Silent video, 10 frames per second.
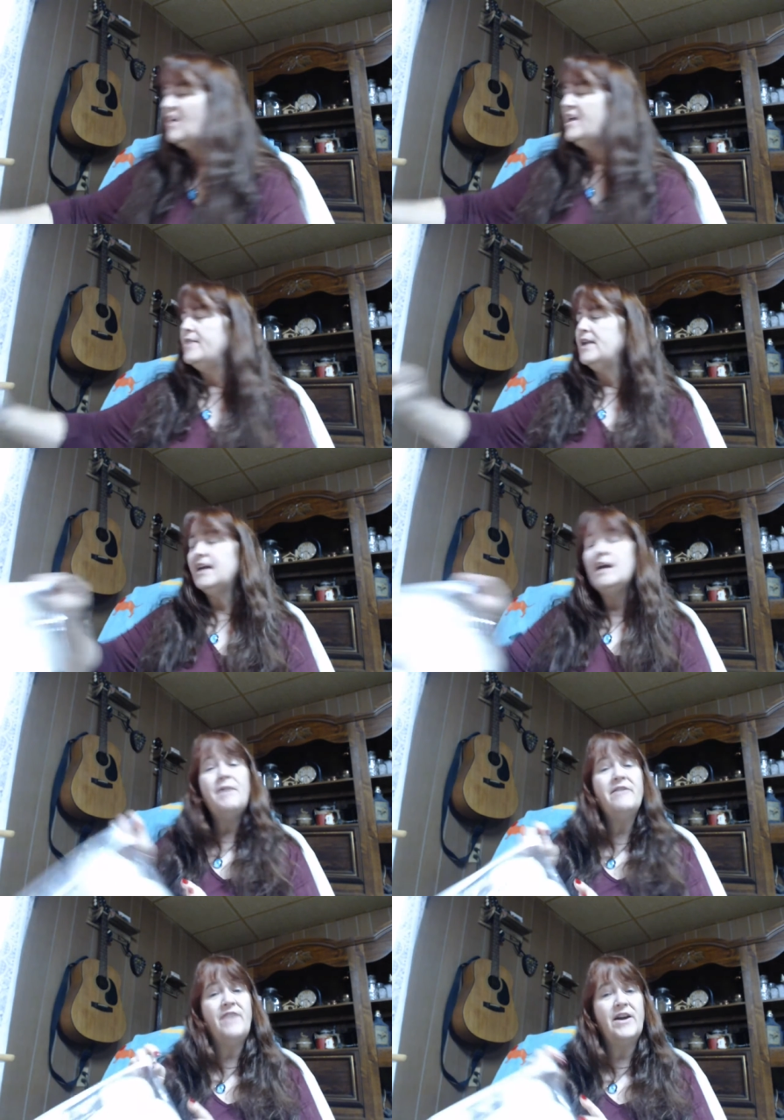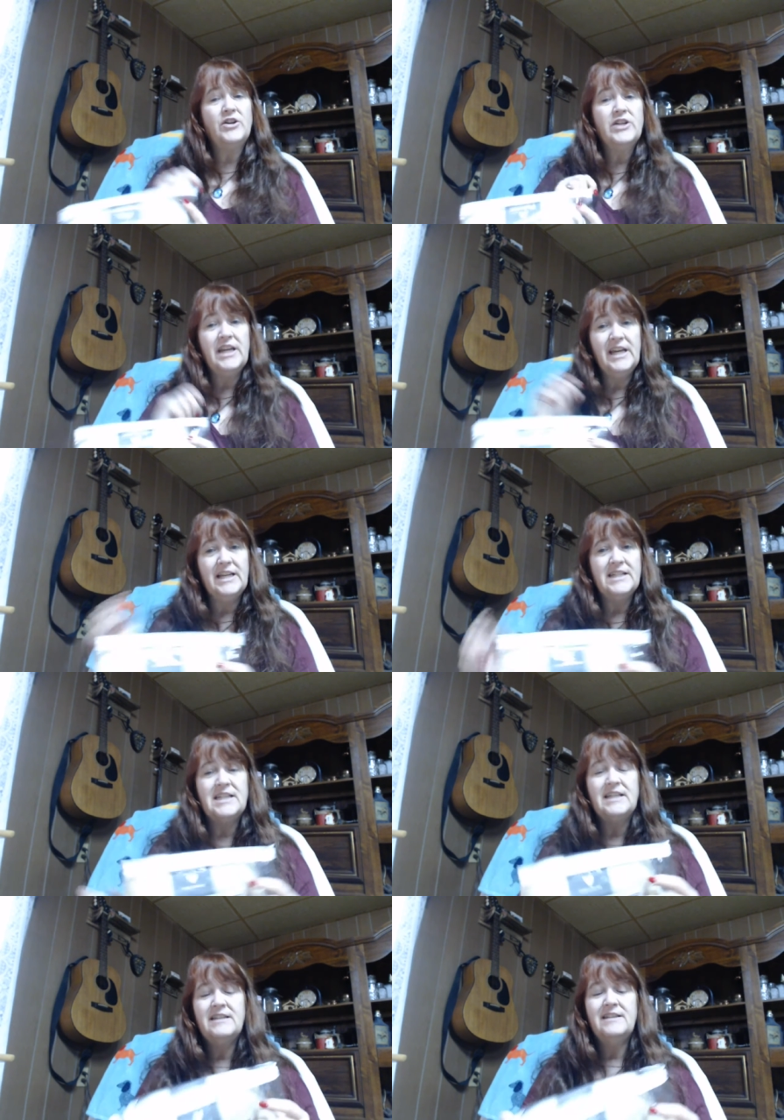And then I got my final kit.
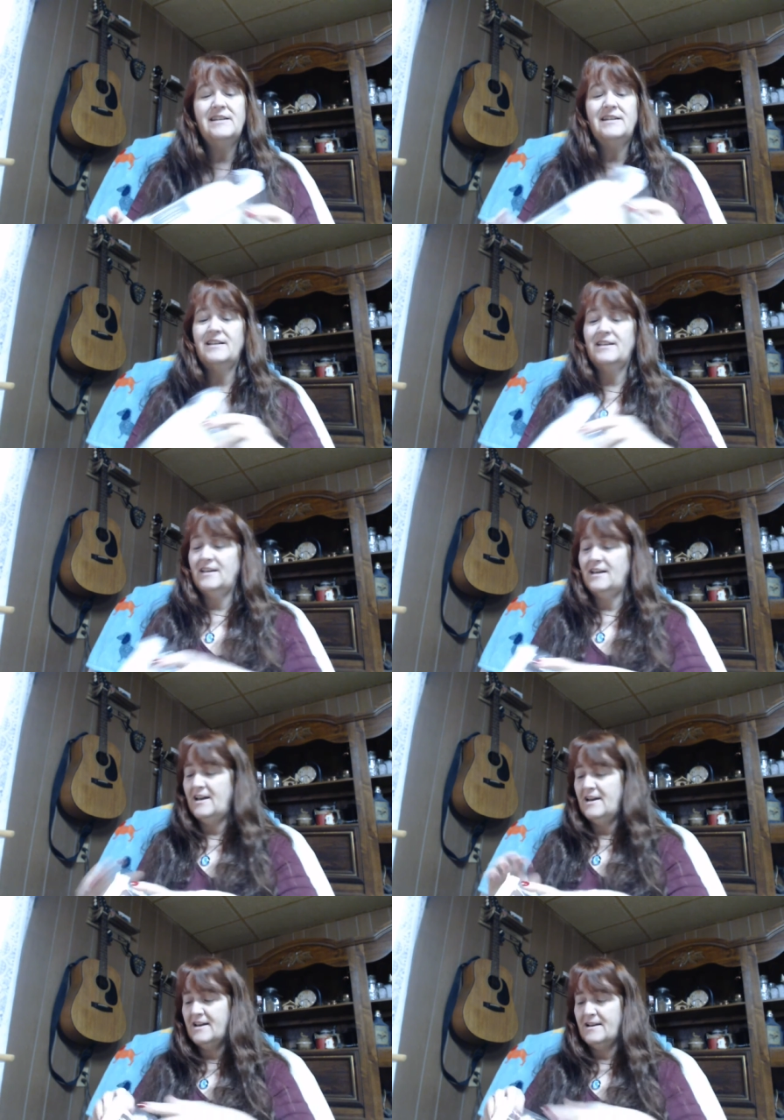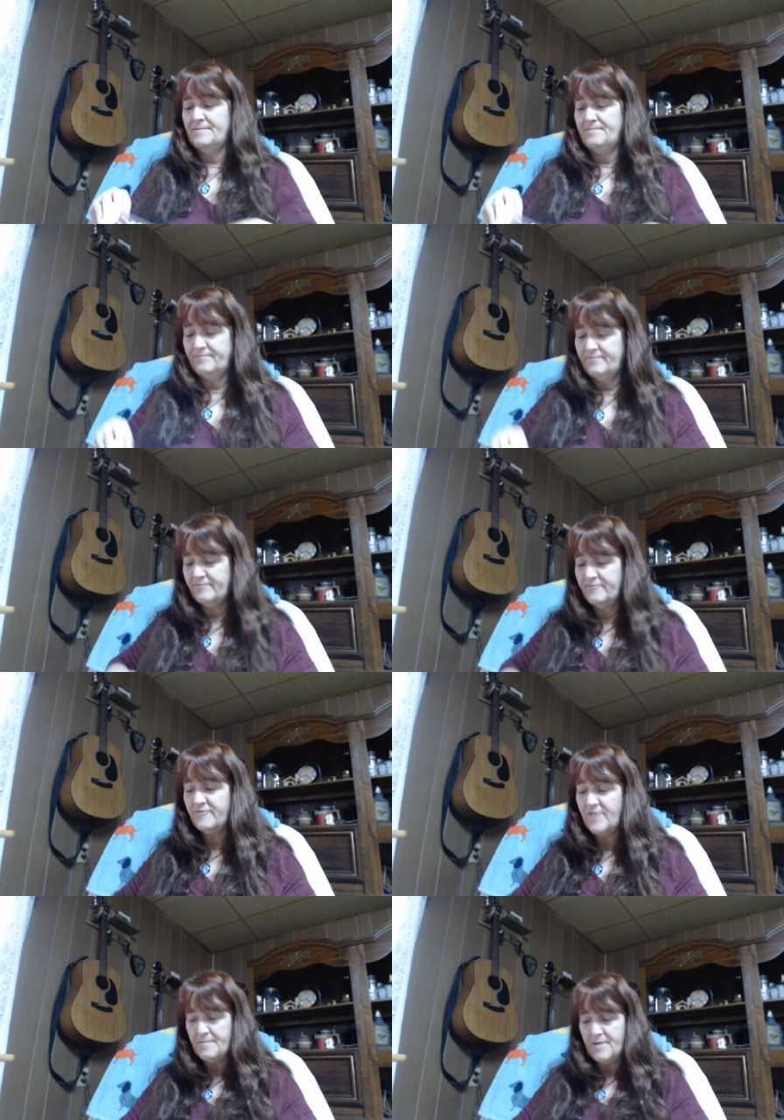Um,
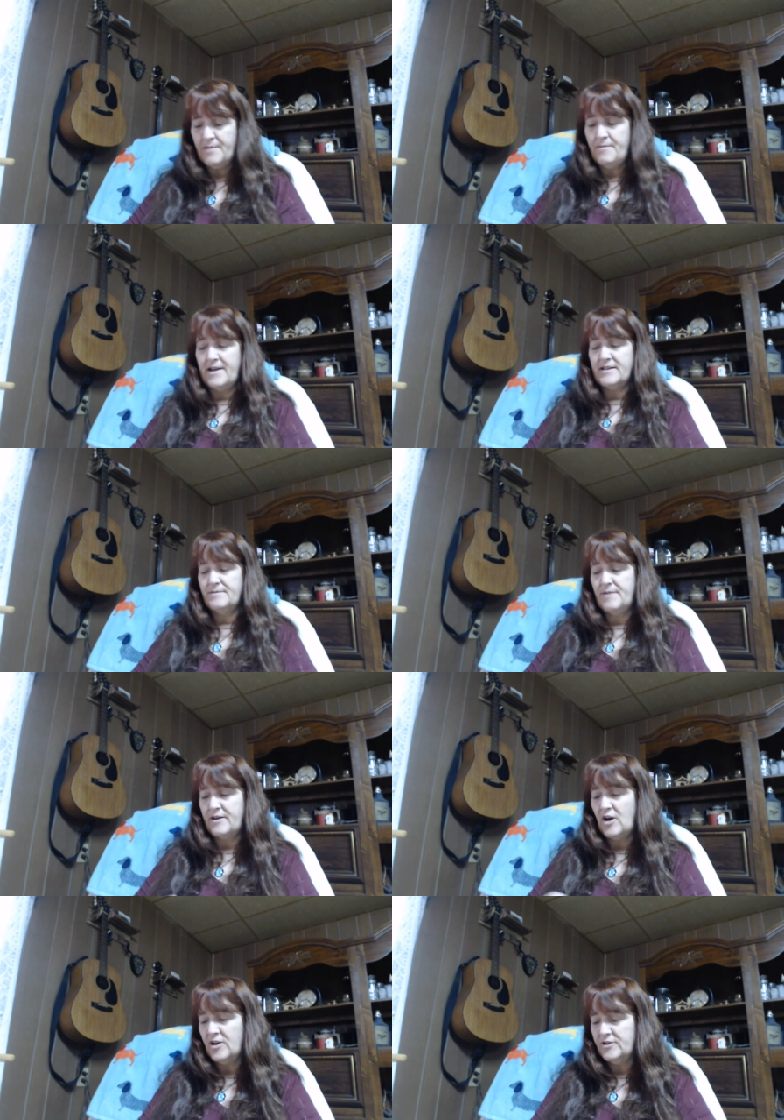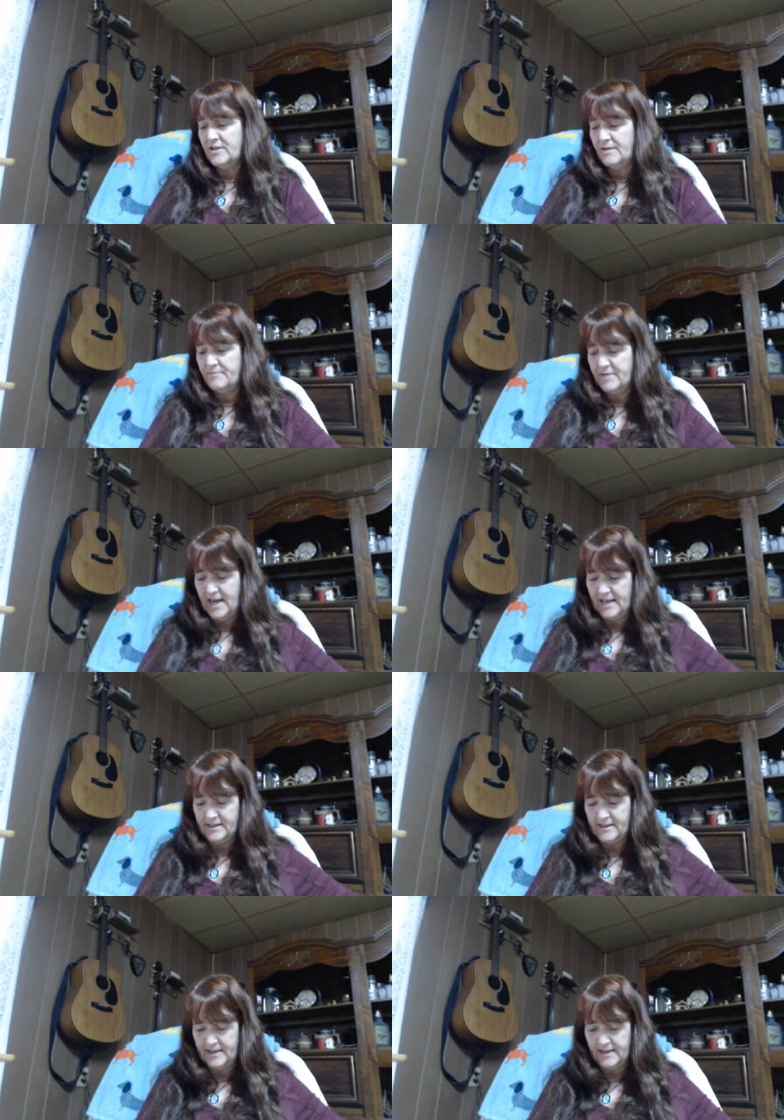from Mary Maxim. I called and I'm
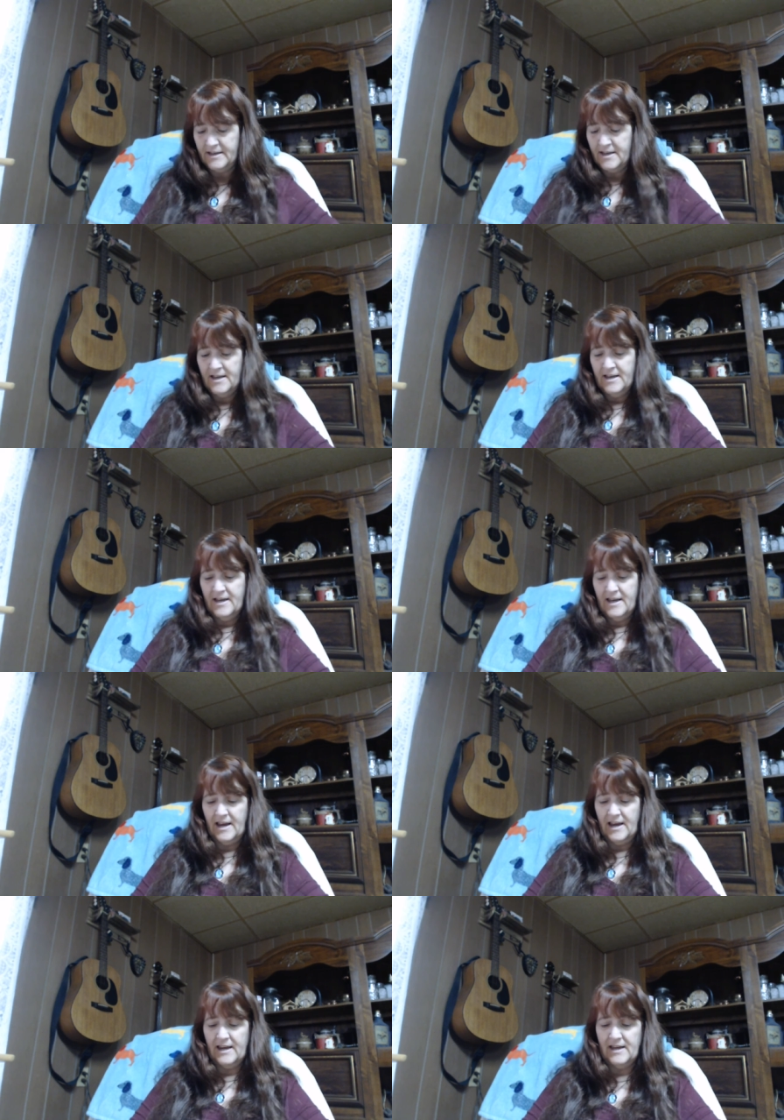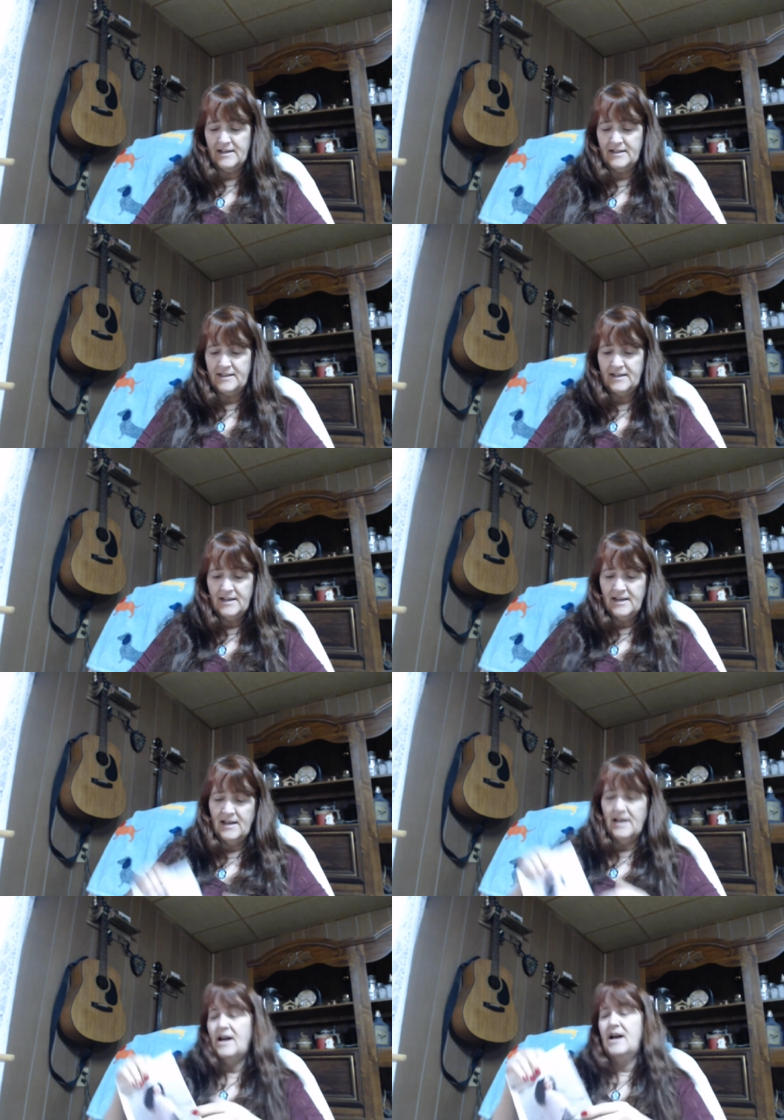canceling. And
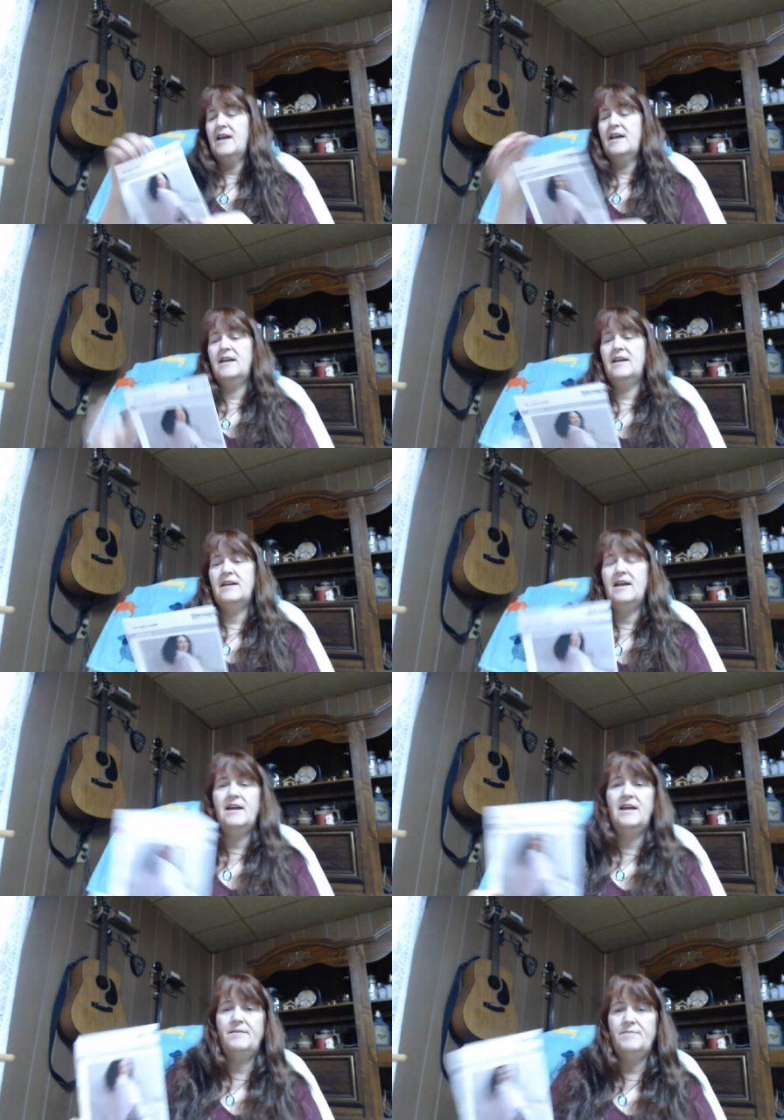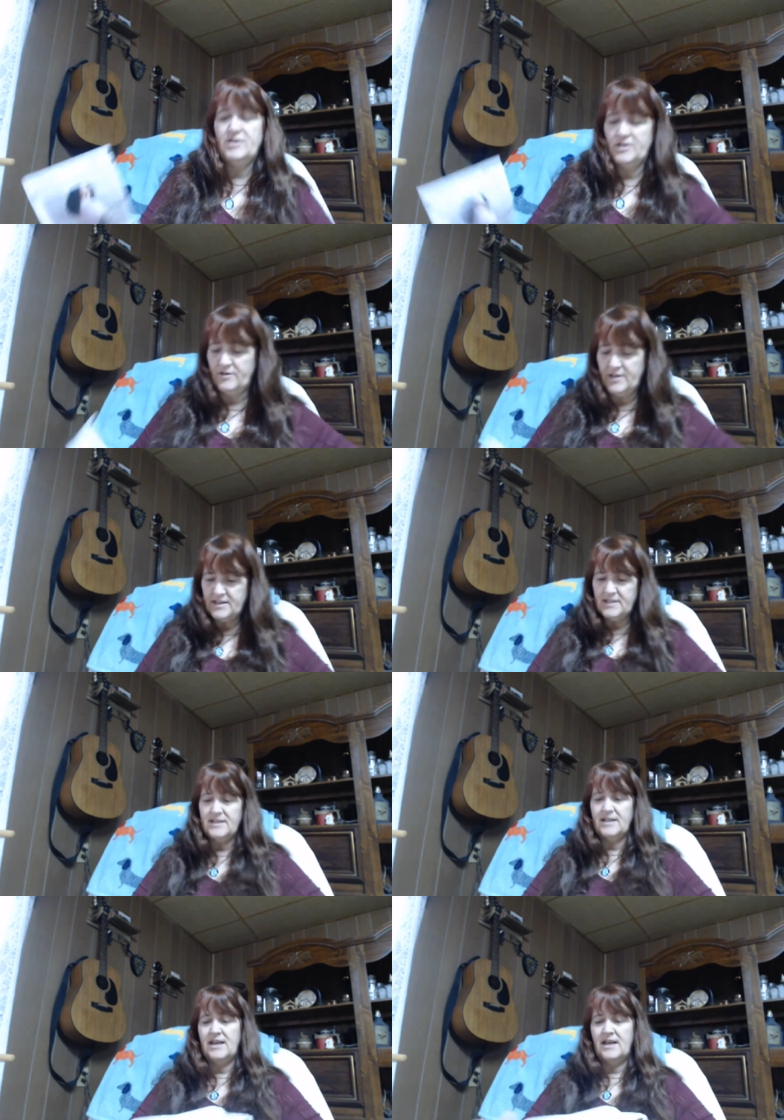it came. So this is
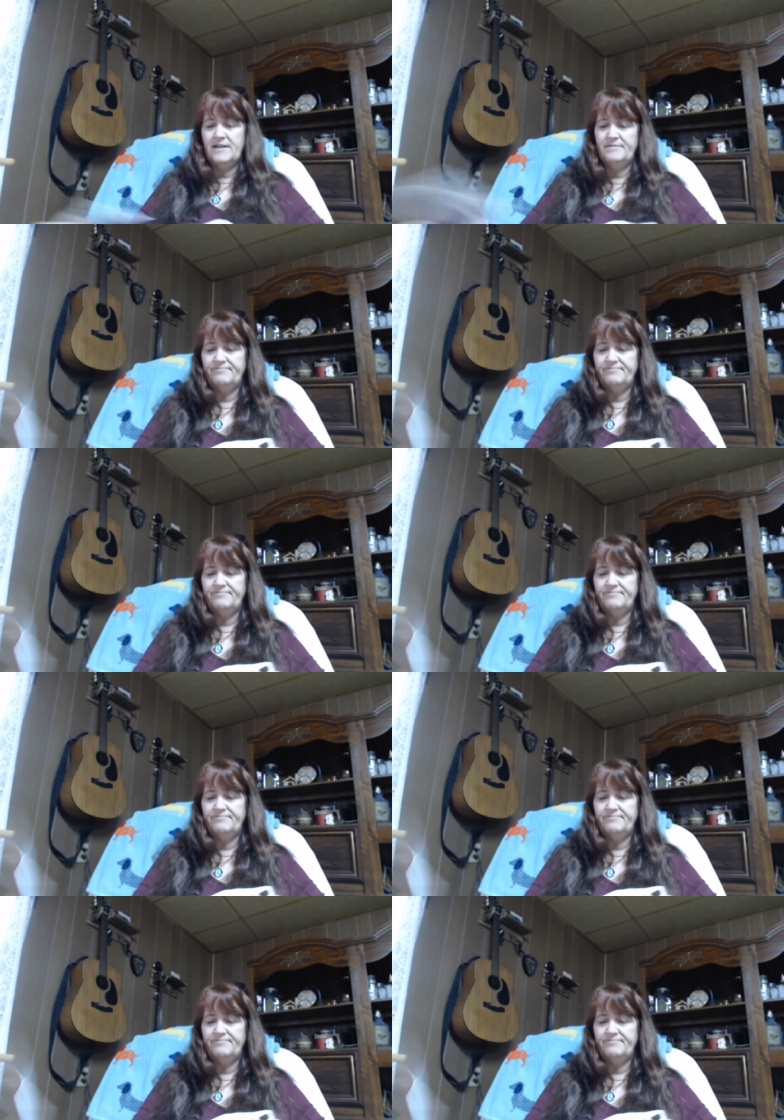the kit.